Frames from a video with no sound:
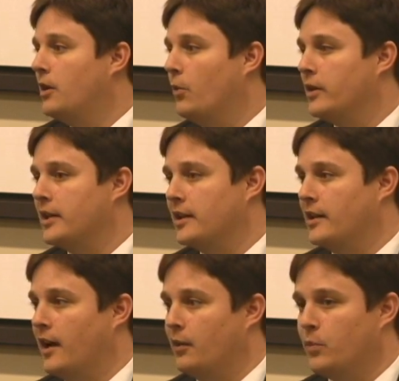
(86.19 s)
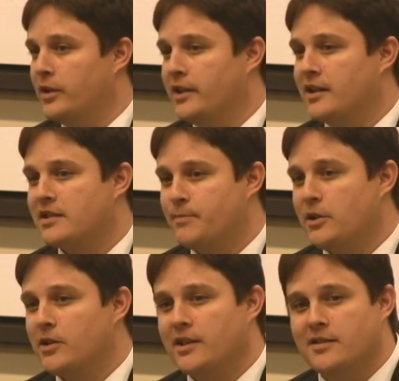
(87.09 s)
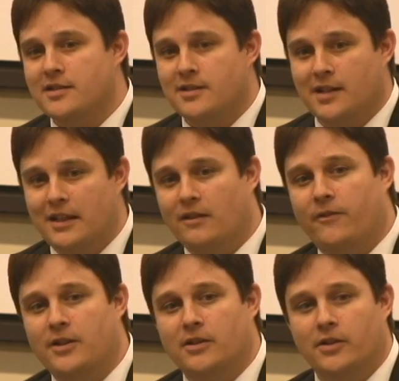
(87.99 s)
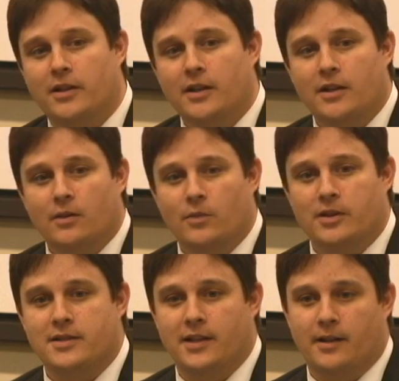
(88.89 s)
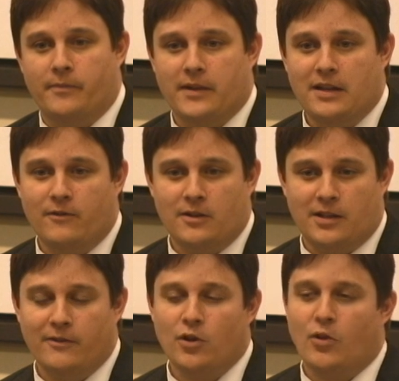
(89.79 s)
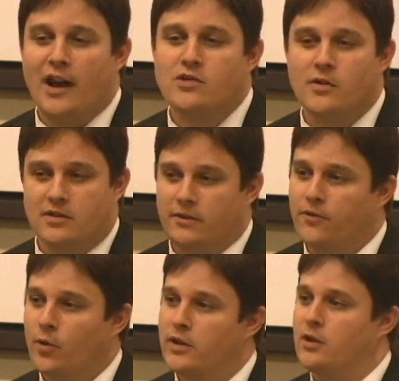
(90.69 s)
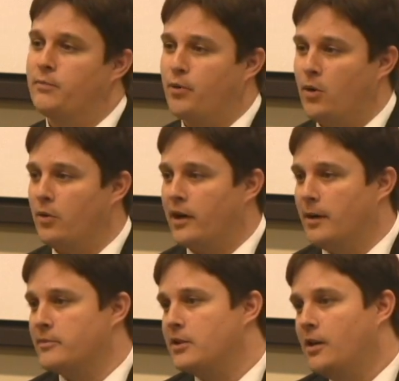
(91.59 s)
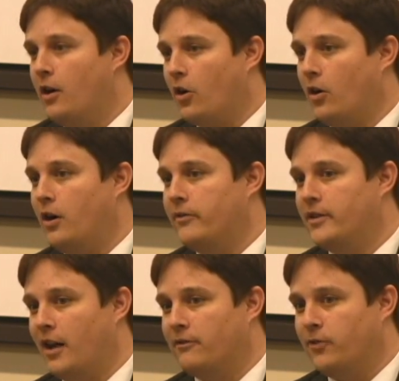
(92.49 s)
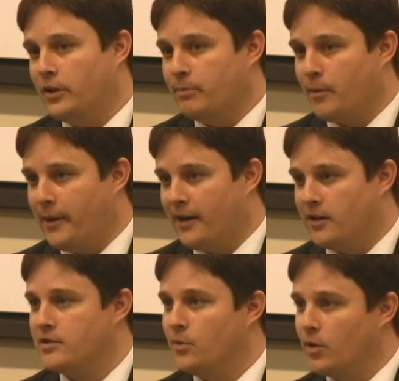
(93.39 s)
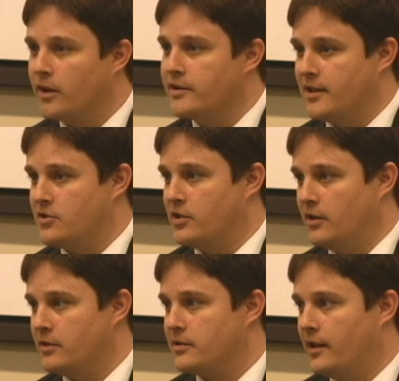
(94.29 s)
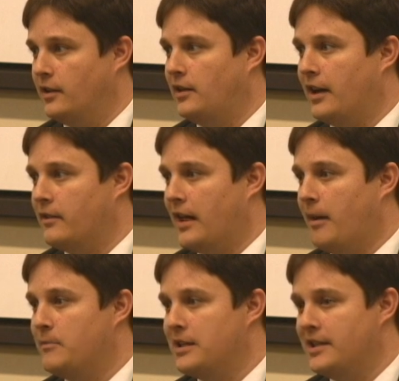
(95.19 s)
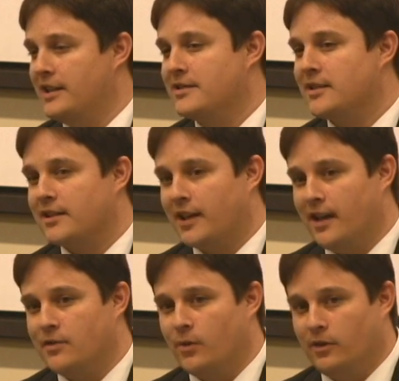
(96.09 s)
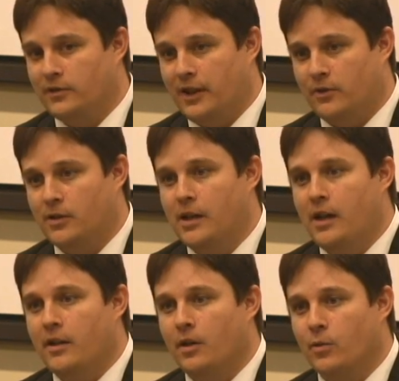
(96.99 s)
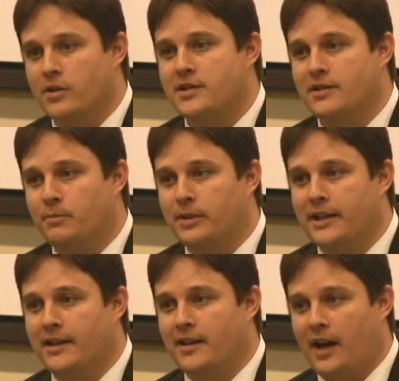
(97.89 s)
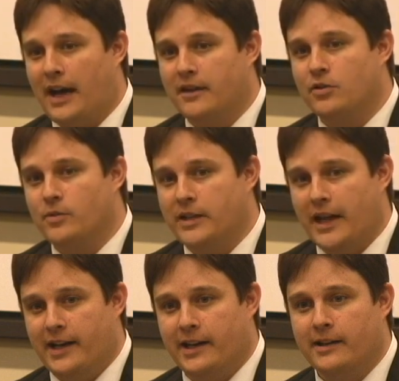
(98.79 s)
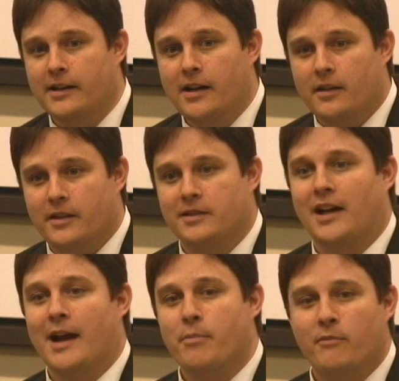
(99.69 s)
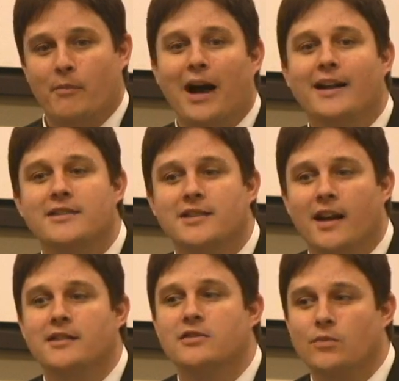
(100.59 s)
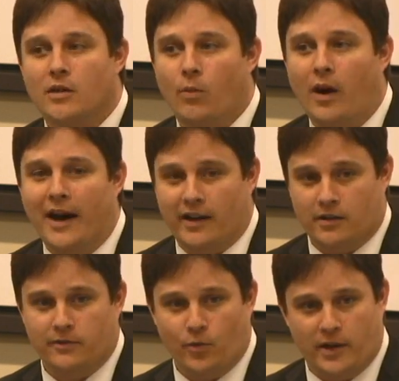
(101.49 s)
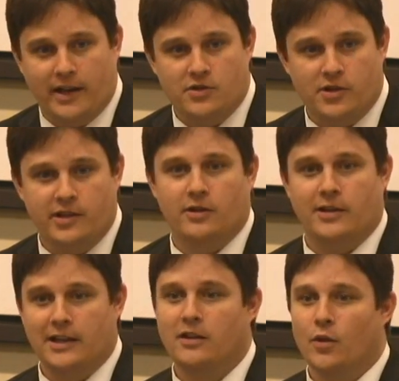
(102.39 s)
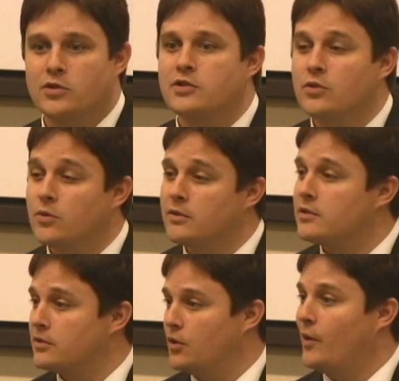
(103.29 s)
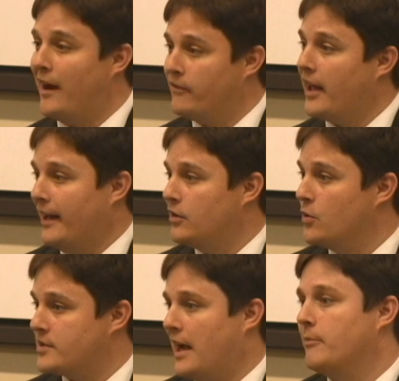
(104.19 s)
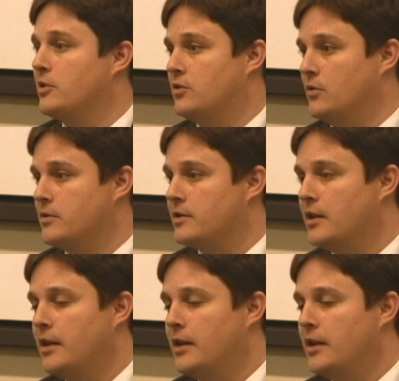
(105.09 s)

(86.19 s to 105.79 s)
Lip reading: One thing that I had really experienced in the field was that even graduates of four-year programs are often not fully prepared to work as engineers. And a lot of that begins at the K-12 level. That we're simply not creating the type of mindset that's required for an engineer in those students who have those aptitudes.